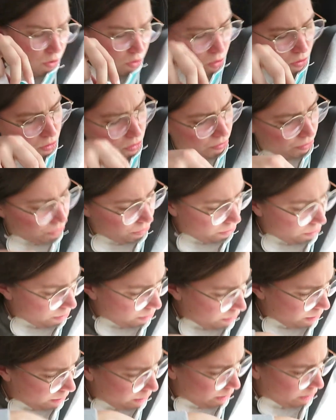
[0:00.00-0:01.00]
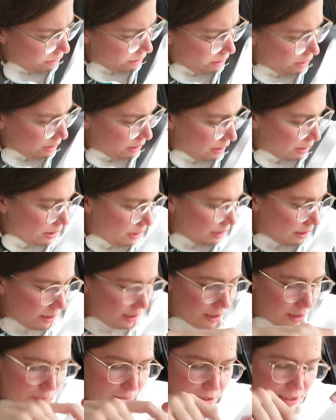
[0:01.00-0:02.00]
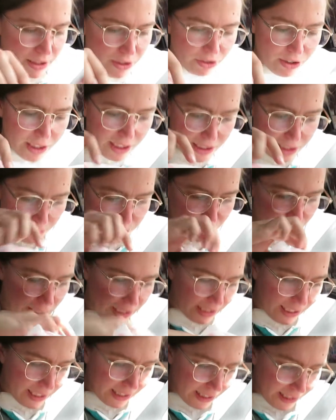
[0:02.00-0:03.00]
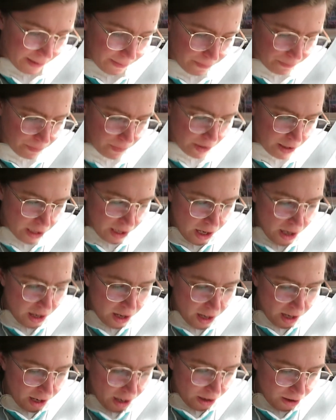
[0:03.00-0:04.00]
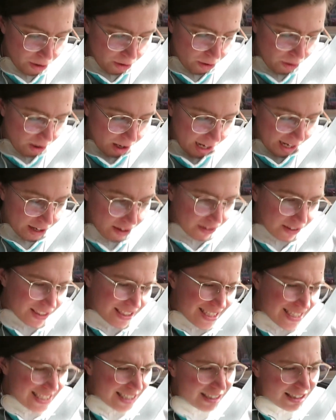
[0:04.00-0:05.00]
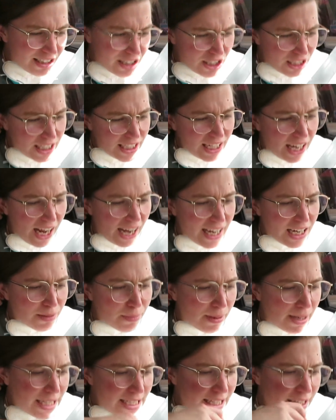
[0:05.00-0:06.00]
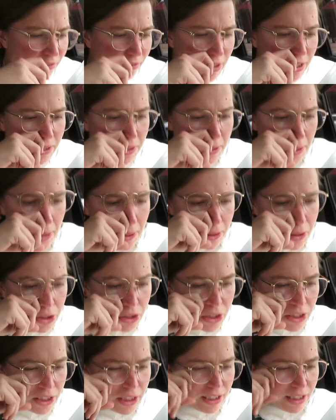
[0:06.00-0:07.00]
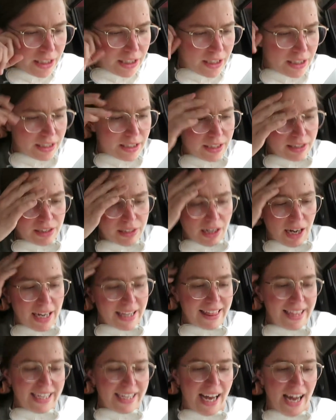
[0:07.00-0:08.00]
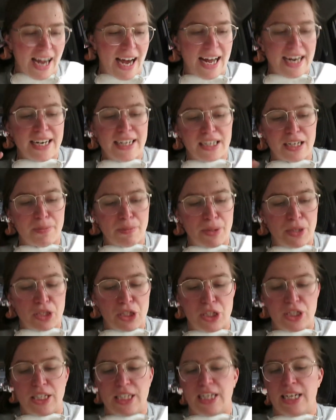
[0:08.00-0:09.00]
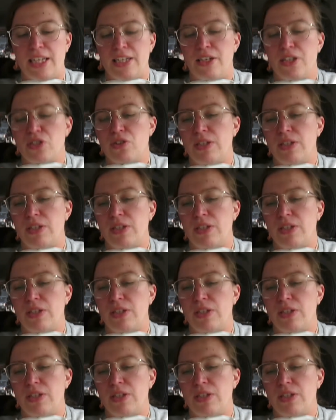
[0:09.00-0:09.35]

Ooh. Come on, try not to break anything. Oh, I don't see it. She didn't itemize everything. She, I think, added a bunch together.